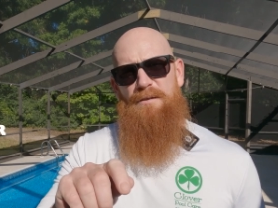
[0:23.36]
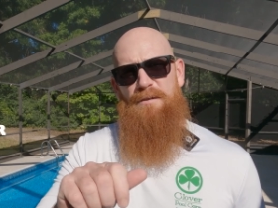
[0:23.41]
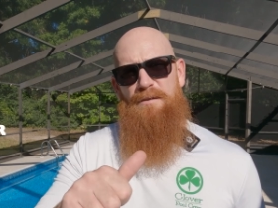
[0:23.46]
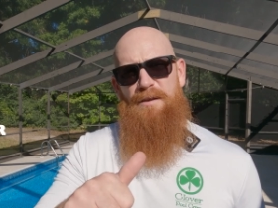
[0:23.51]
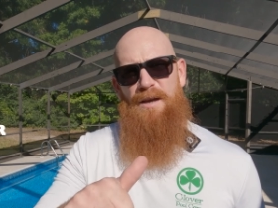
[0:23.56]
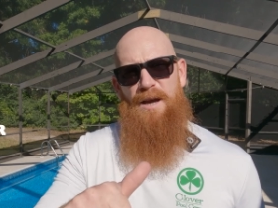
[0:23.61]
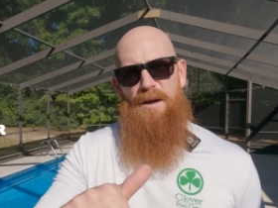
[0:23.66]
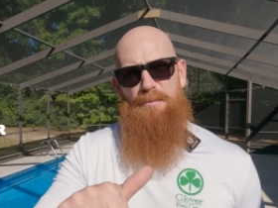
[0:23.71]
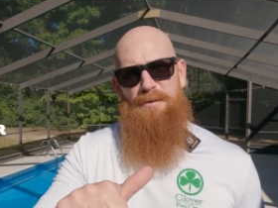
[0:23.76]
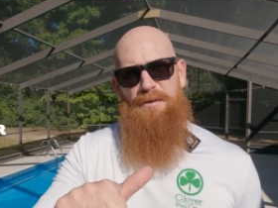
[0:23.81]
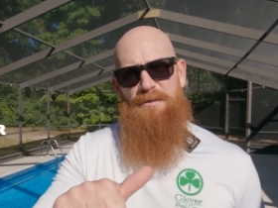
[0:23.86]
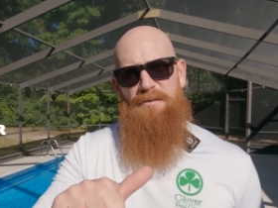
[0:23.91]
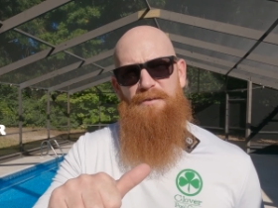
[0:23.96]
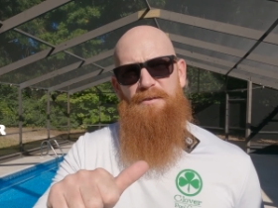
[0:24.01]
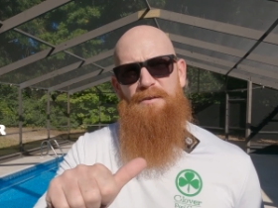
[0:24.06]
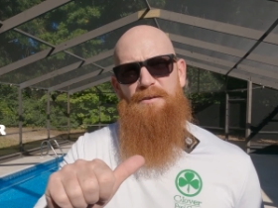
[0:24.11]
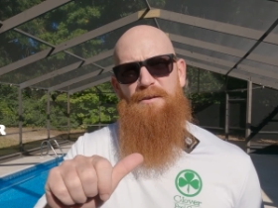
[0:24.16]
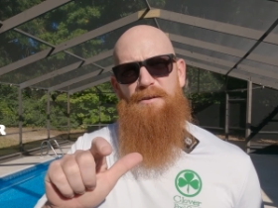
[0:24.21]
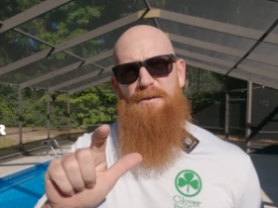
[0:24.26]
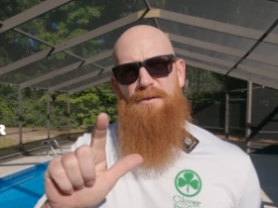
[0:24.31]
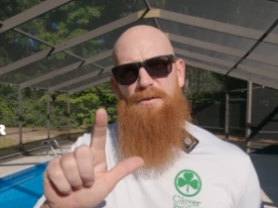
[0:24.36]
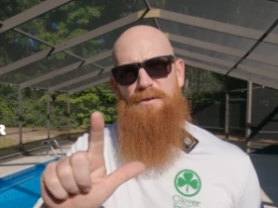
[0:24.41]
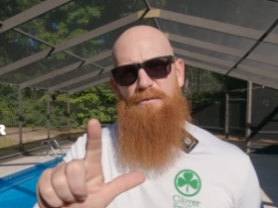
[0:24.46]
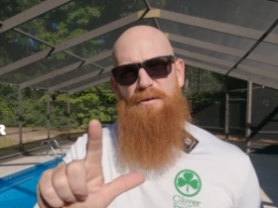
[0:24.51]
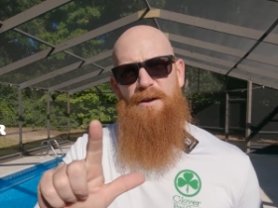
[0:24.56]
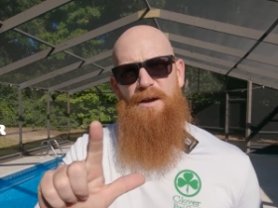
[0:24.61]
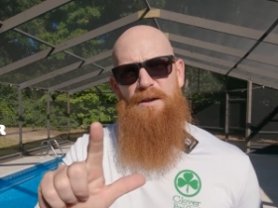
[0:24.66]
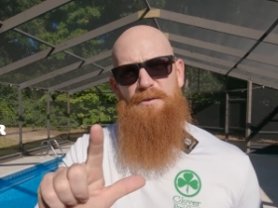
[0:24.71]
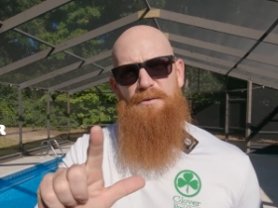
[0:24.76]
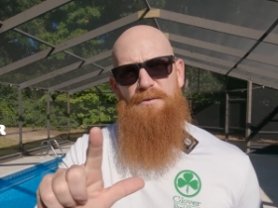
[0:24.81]
tablets,
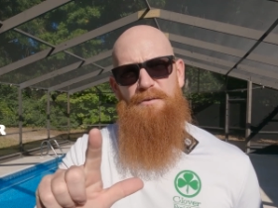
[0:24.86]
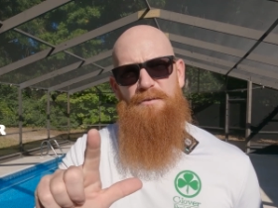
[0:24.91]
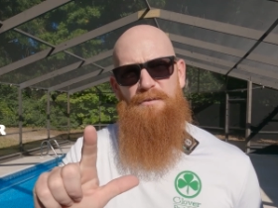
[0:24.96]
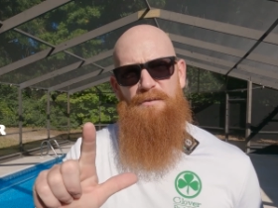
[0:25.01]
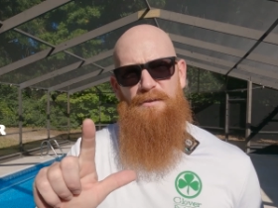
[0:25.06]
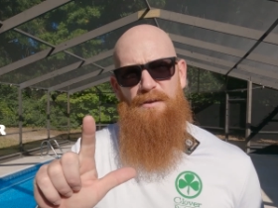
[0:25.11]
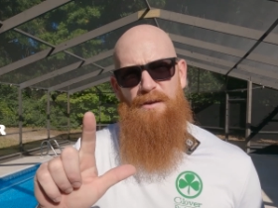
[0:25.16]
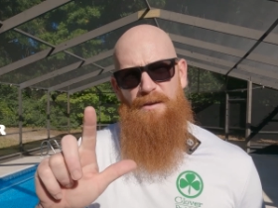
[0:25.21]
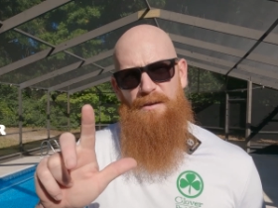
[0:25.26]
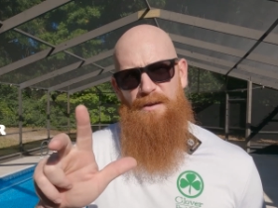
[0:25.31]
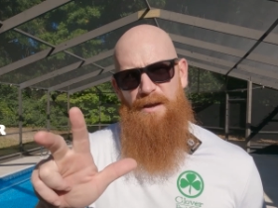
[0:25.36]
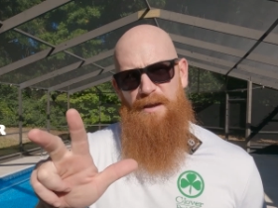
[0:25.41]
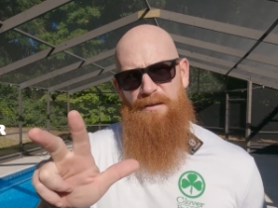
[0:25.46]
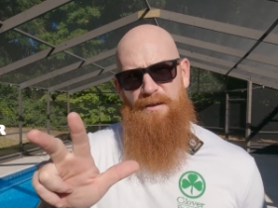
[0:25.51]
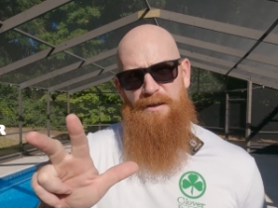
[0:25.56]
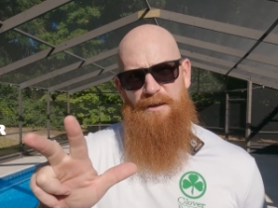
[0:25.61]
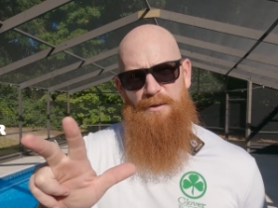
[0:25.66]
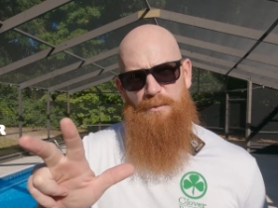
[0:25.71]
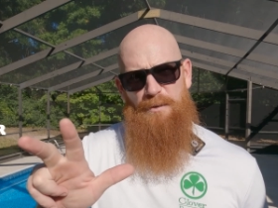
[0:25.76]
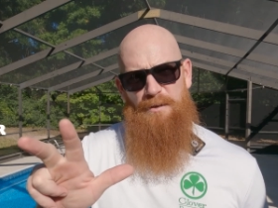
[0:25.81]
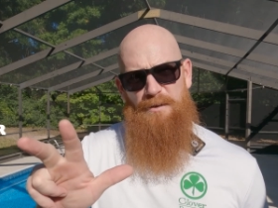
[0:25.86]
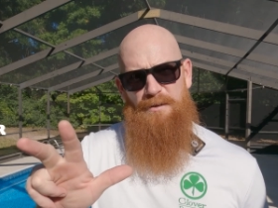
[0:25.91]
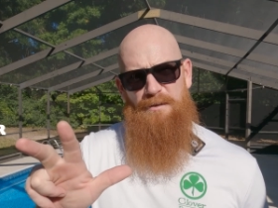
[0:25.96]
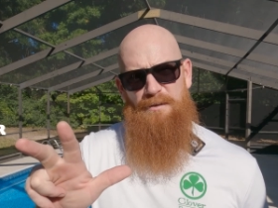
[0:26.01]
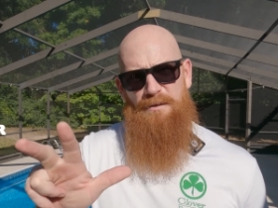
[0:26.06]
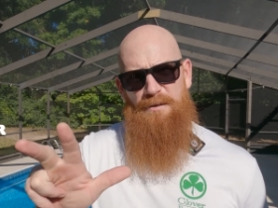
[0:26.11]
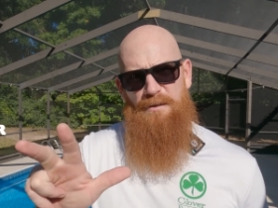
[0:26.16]
granules, and liquid.